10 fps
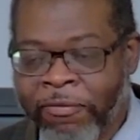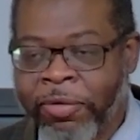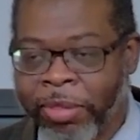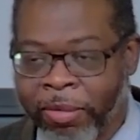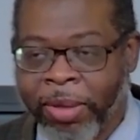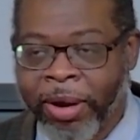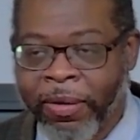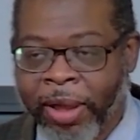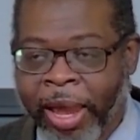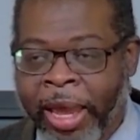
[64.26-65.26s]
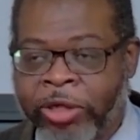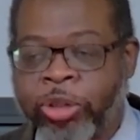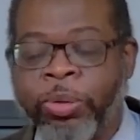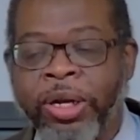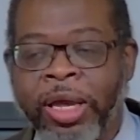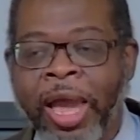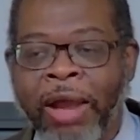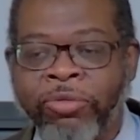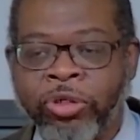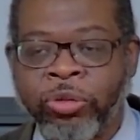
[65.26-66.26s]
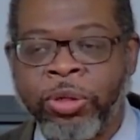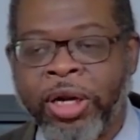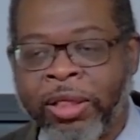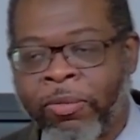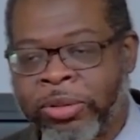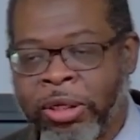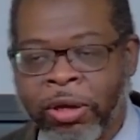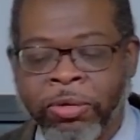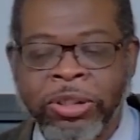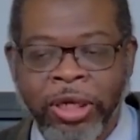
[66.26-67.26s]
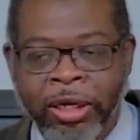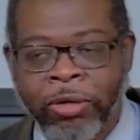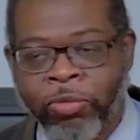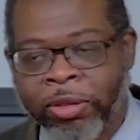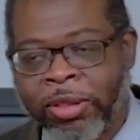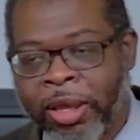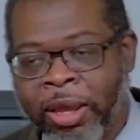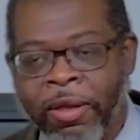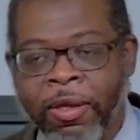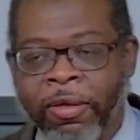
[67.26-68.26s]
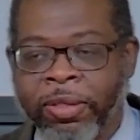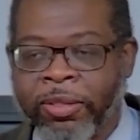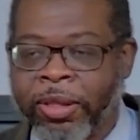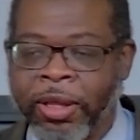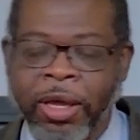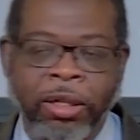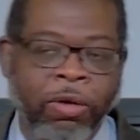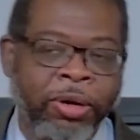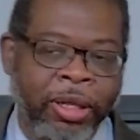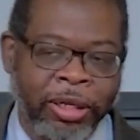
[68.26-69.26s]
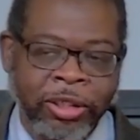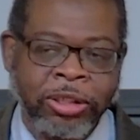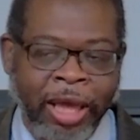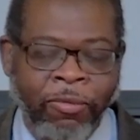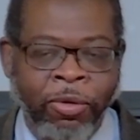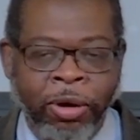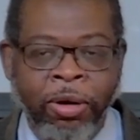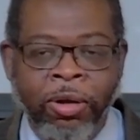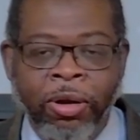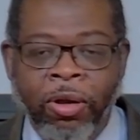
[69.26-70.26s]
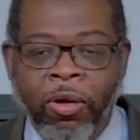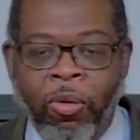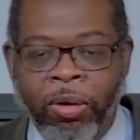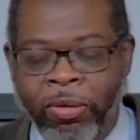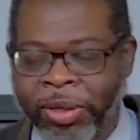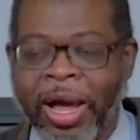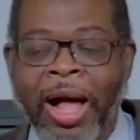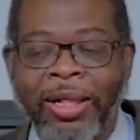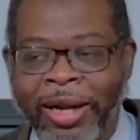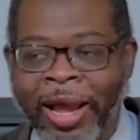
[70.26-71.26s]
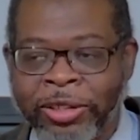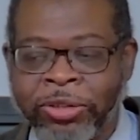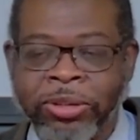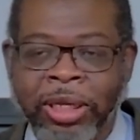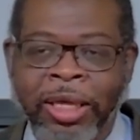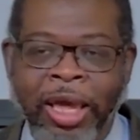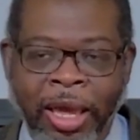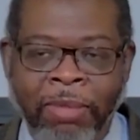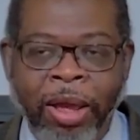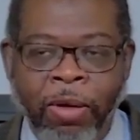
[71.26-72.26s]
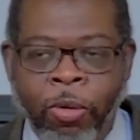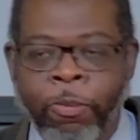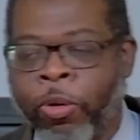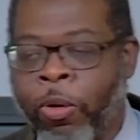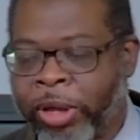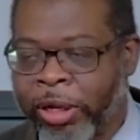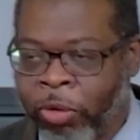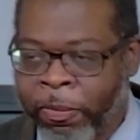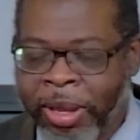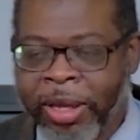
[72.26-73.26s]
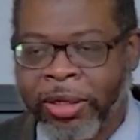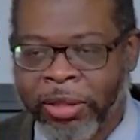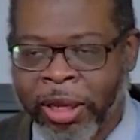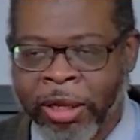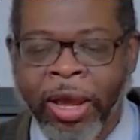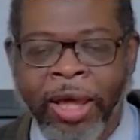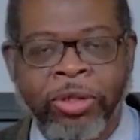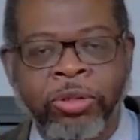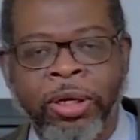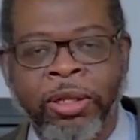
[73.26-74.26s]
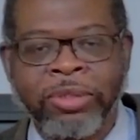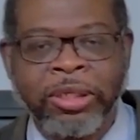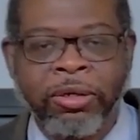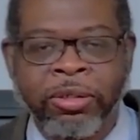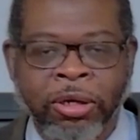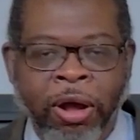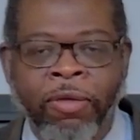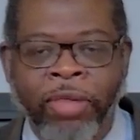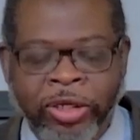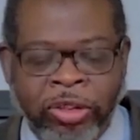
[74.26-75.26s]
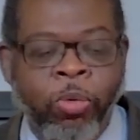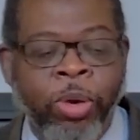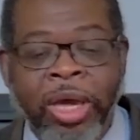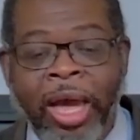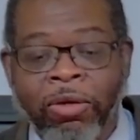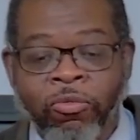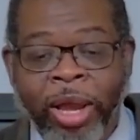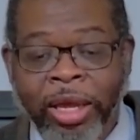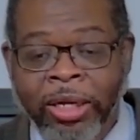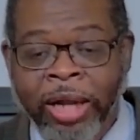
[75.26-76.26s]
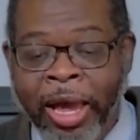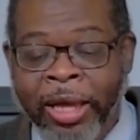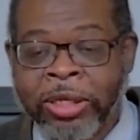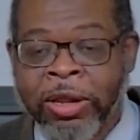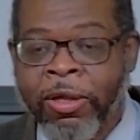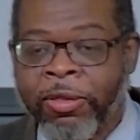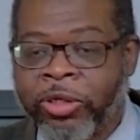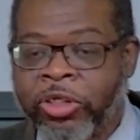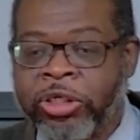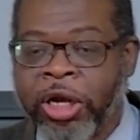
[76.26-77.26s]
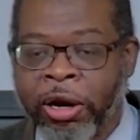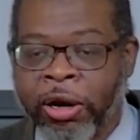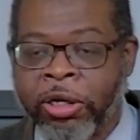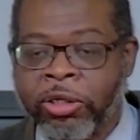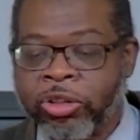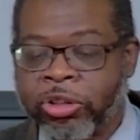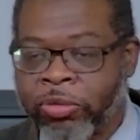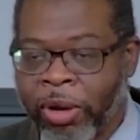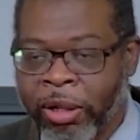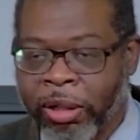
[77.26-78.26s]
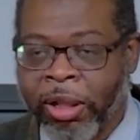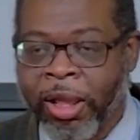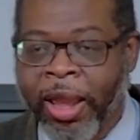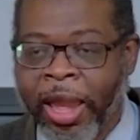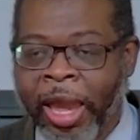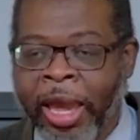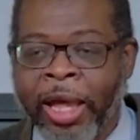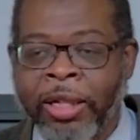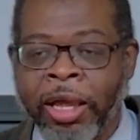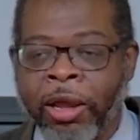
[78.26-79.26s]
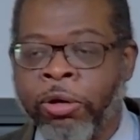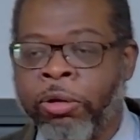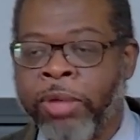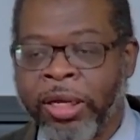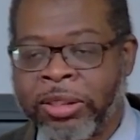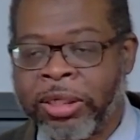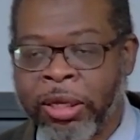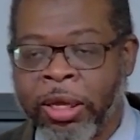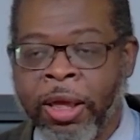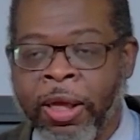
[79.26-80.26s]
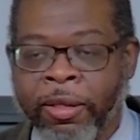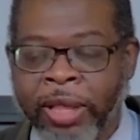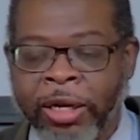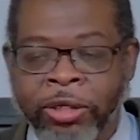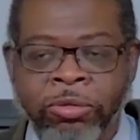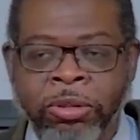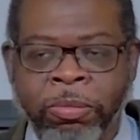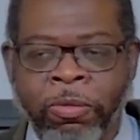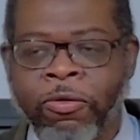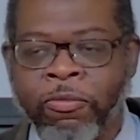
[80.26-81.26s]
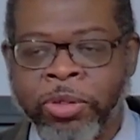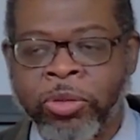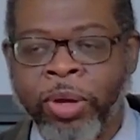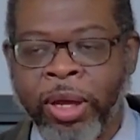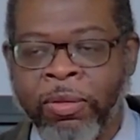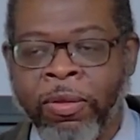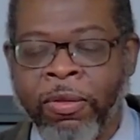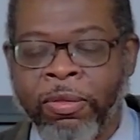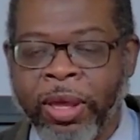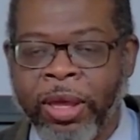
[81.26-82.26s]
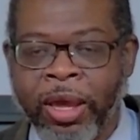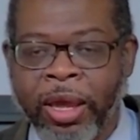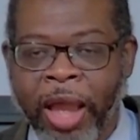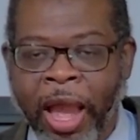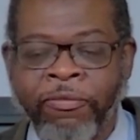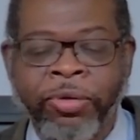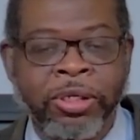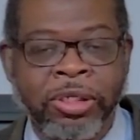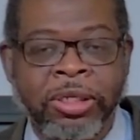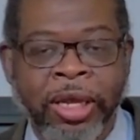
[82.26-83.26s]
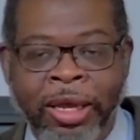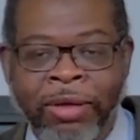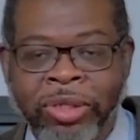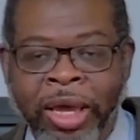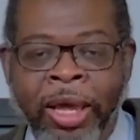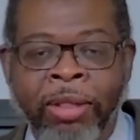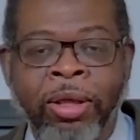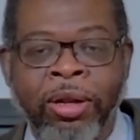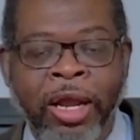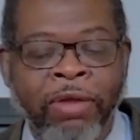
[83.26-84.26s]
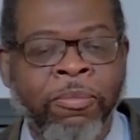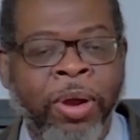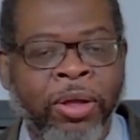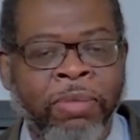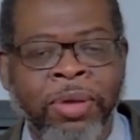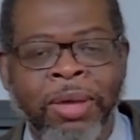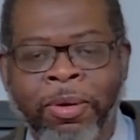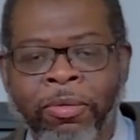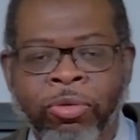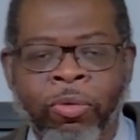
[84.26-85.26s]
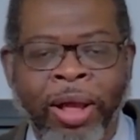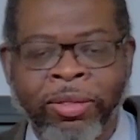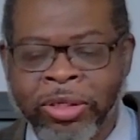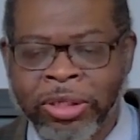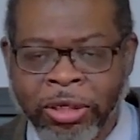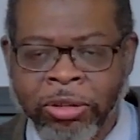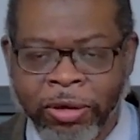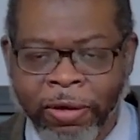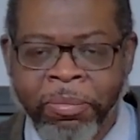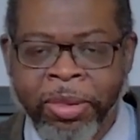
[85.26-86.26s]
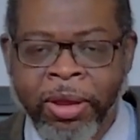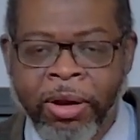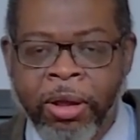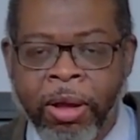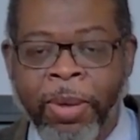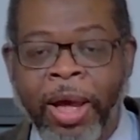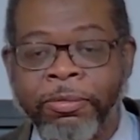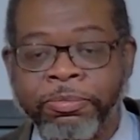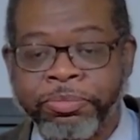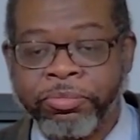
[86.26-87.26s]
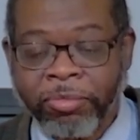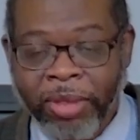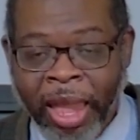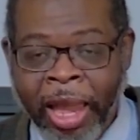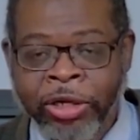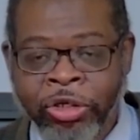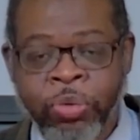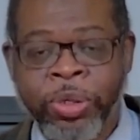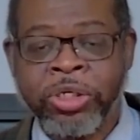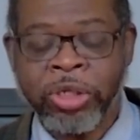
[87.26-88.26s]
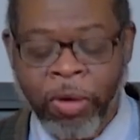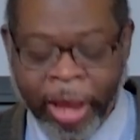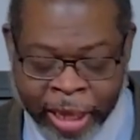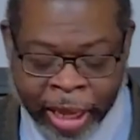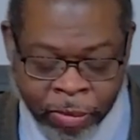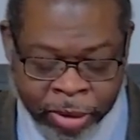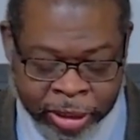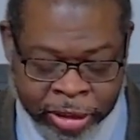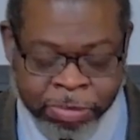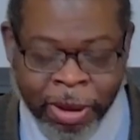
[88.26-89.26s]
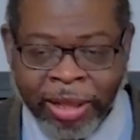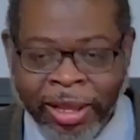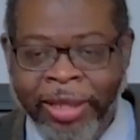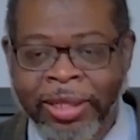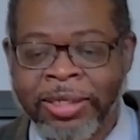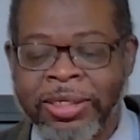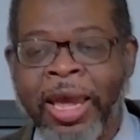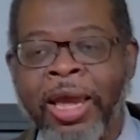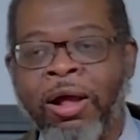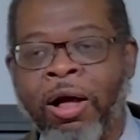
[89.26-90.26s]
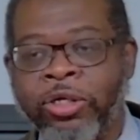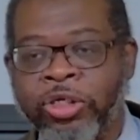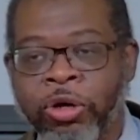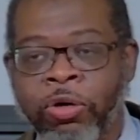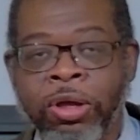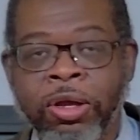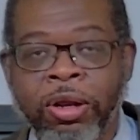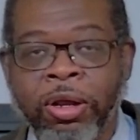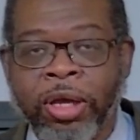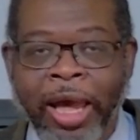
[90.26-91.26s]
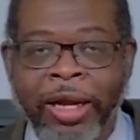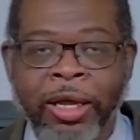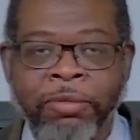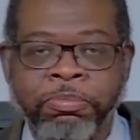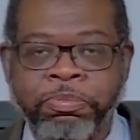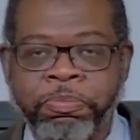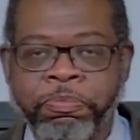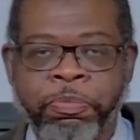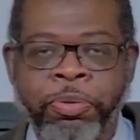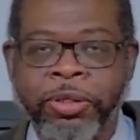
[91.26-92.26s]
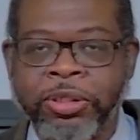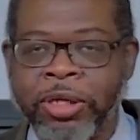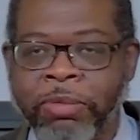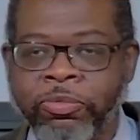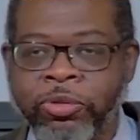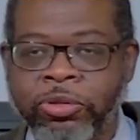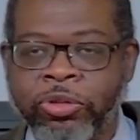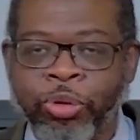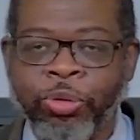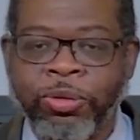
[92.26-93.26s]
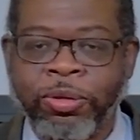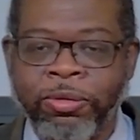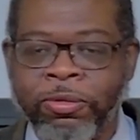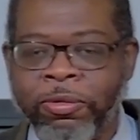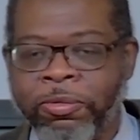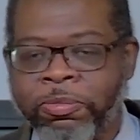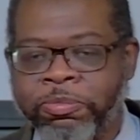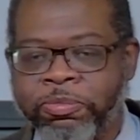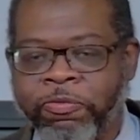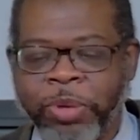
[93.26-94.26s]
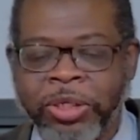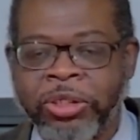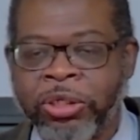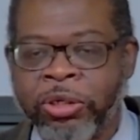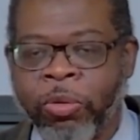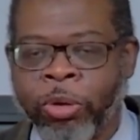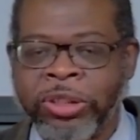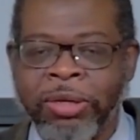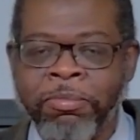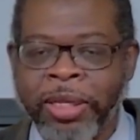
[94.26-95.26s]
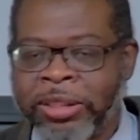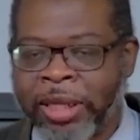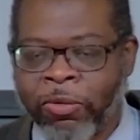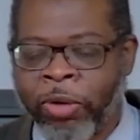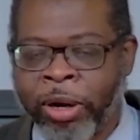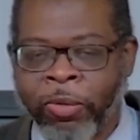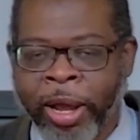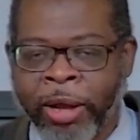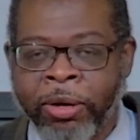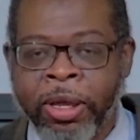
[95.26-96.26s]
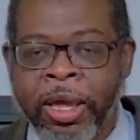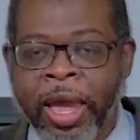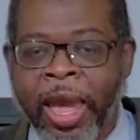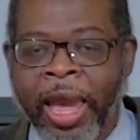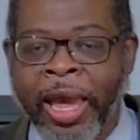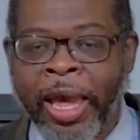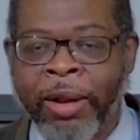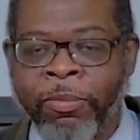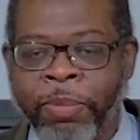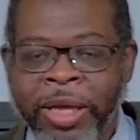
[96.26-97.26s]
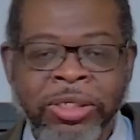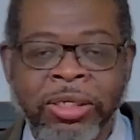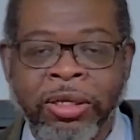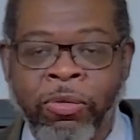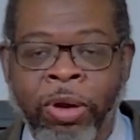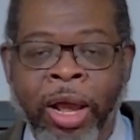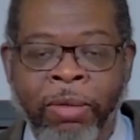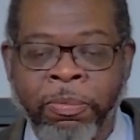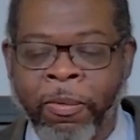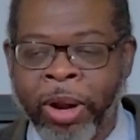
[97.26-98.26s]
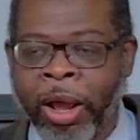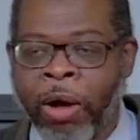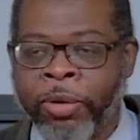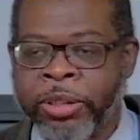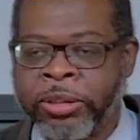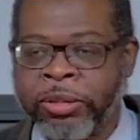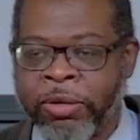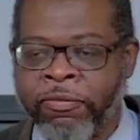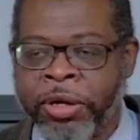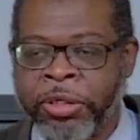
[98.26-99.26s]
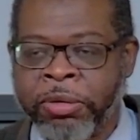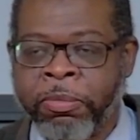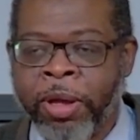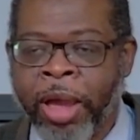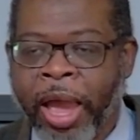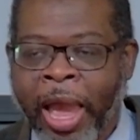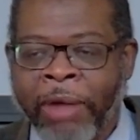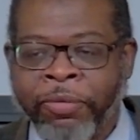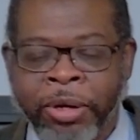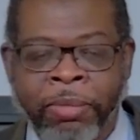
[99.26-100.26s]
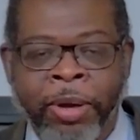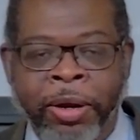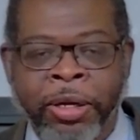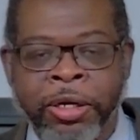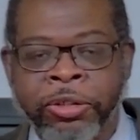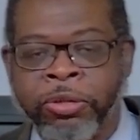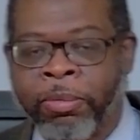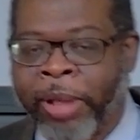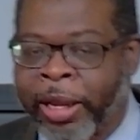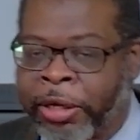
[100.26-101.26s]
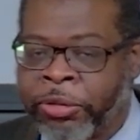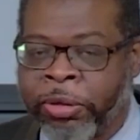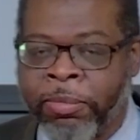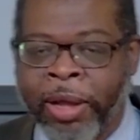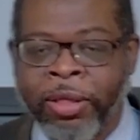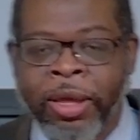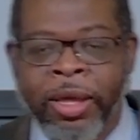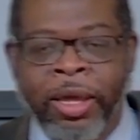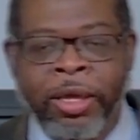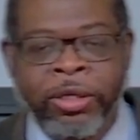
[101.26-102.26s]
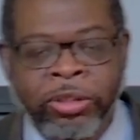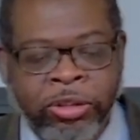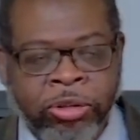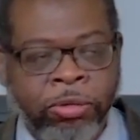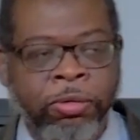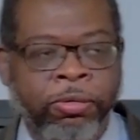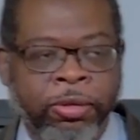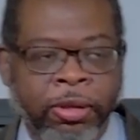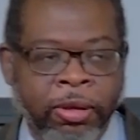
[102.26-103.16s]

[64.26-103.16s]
from them. And treaty after treaty that was negotiated with the colonialists that were or the colonizers that came were broken repeatedly. And you had the Trail of Tears and all that. So we kind of recognize the shared struggle and the intermixing that history has proved between the African slaves and the Native American people throughout this country. But in doing so, I kind of wanted to spotlight this and also kind of put some truth to fiction or some myths that went around. And basically what I always envision African American history or Black History Month is truth.